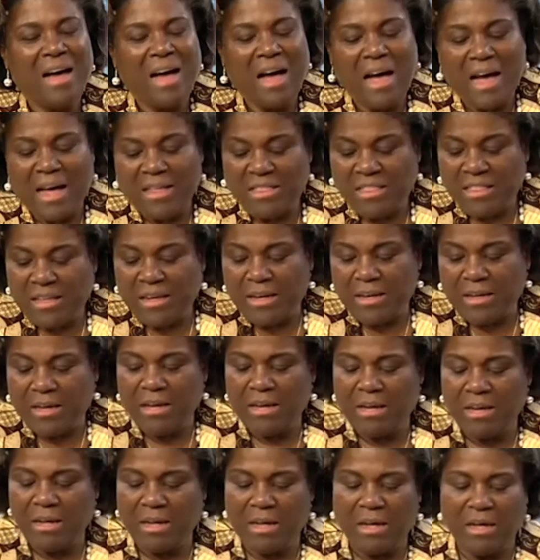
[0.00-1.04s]
I
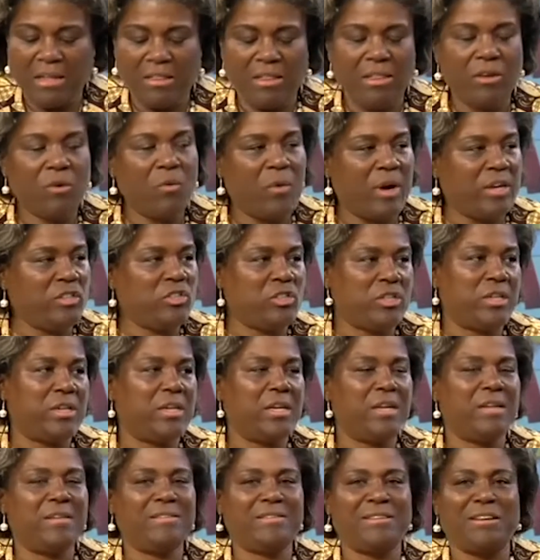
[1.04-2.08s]
think the question
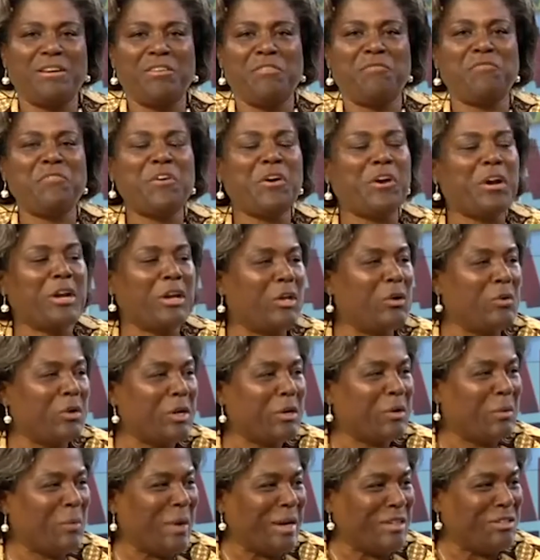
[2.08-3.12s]
is a very
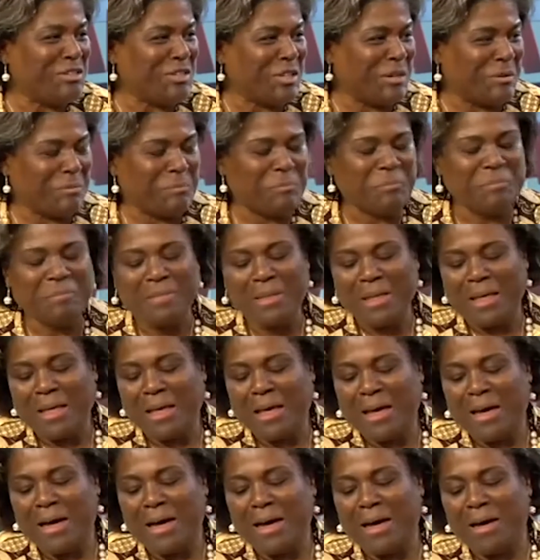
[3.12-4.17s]
loaded question
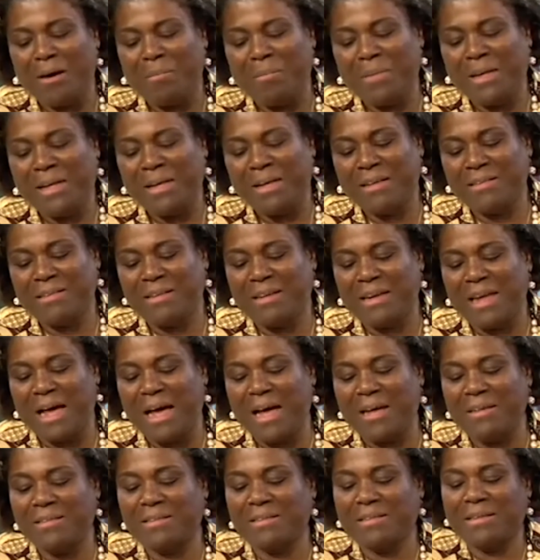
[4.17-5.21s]
because it
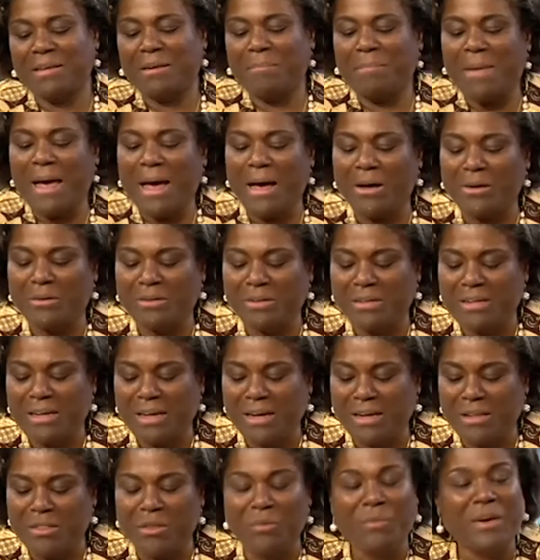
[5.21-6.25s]
asks about
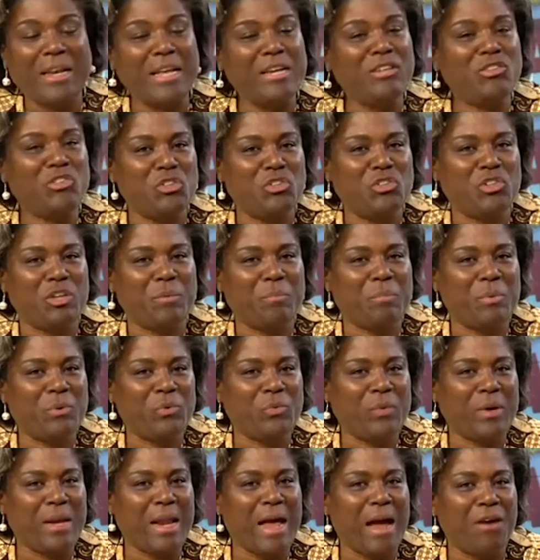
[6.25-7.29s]
the relationship
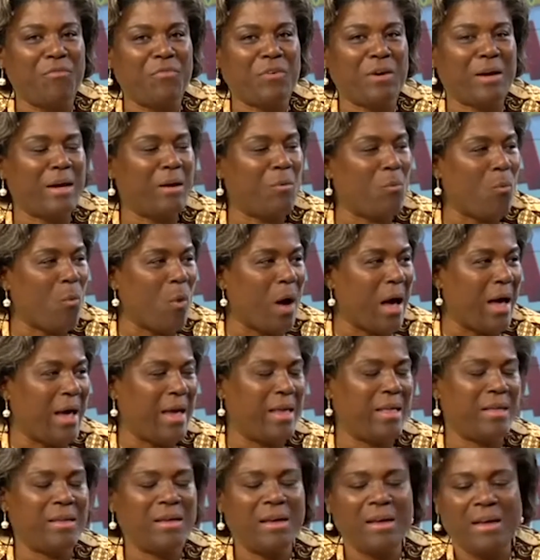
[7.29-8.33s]
between Africa and
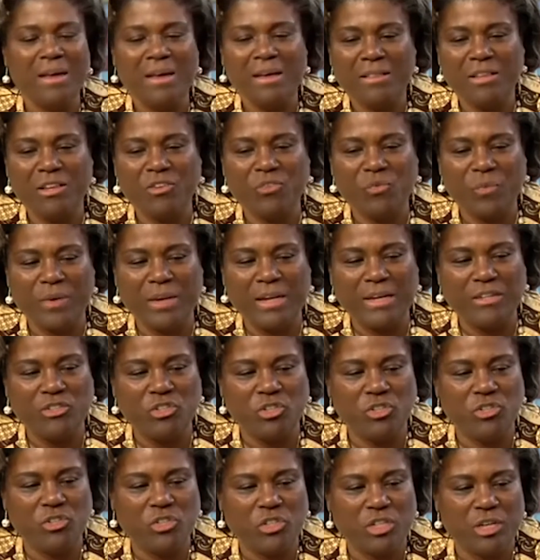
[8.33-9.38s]
why this
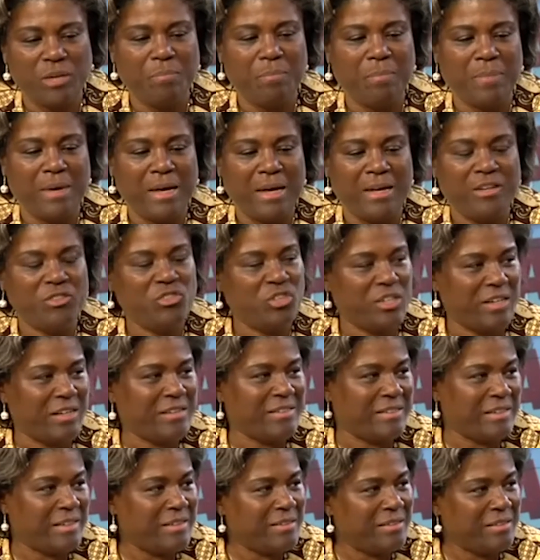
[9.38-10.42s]
relationship should
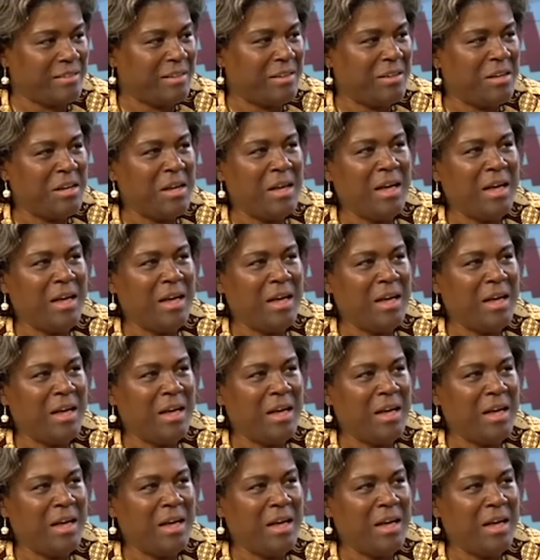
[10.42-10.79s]
exist.